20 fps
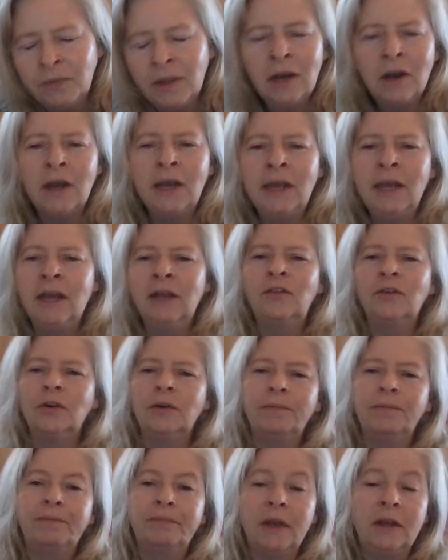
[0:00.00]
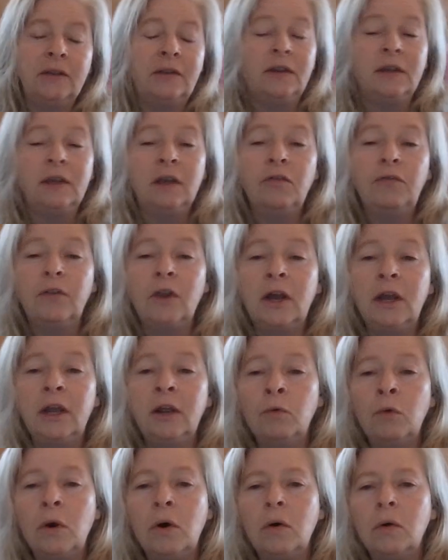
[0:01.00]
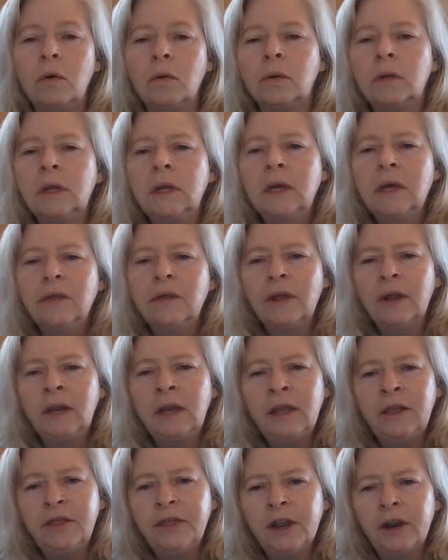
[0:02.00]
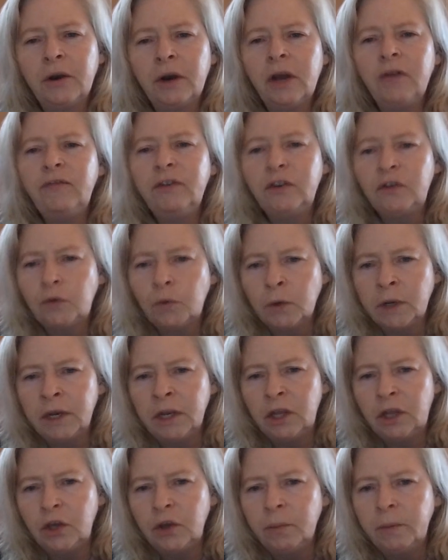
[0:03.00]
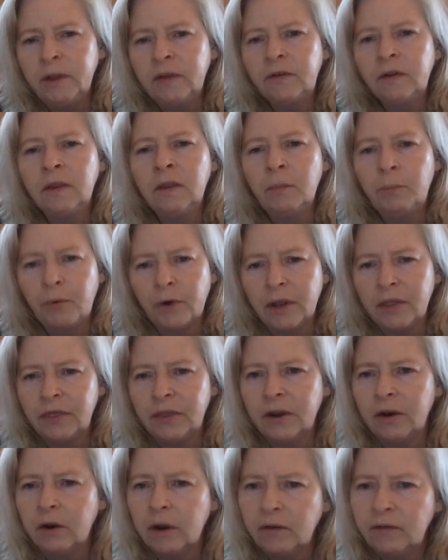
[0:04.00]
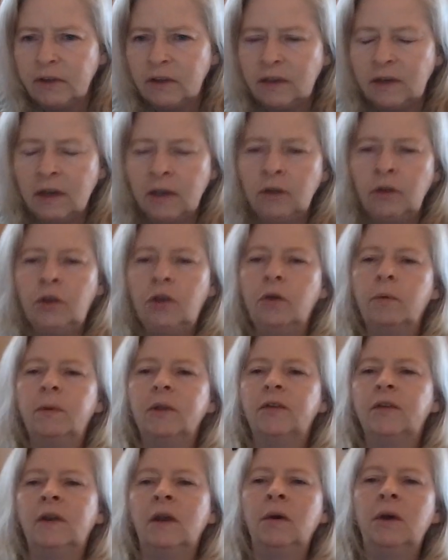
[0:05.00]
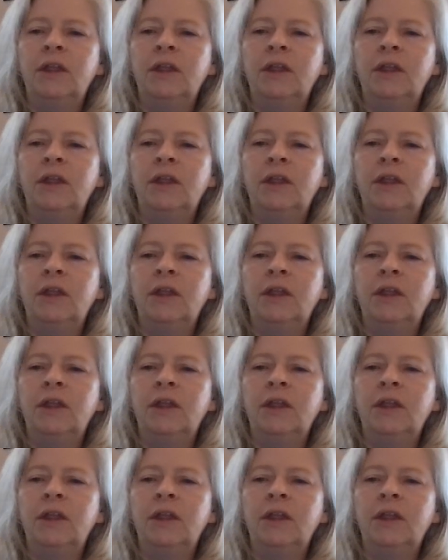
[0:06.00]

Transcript: And I answered, I see a flying roll. The length thereof is twenty cubits, and the breadth thereof is ten cubits.